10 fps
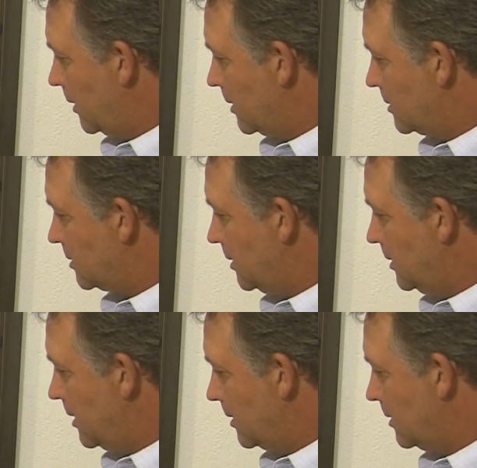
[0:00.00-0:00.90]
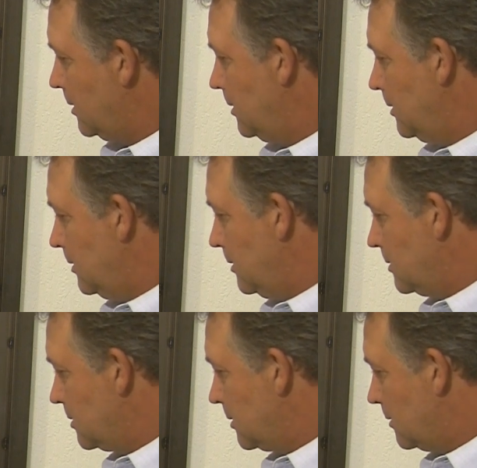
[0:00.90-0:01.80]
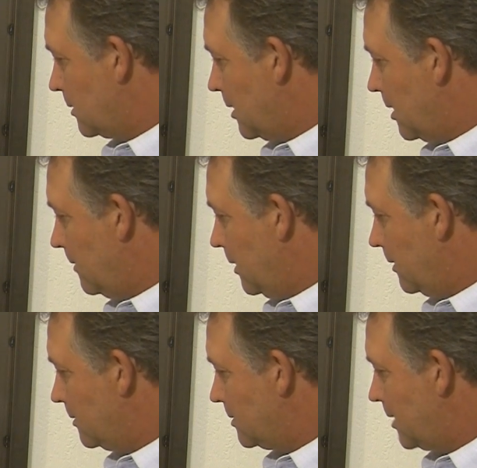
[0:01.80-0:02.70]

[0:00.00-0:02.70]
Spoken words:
We can see that still climbing.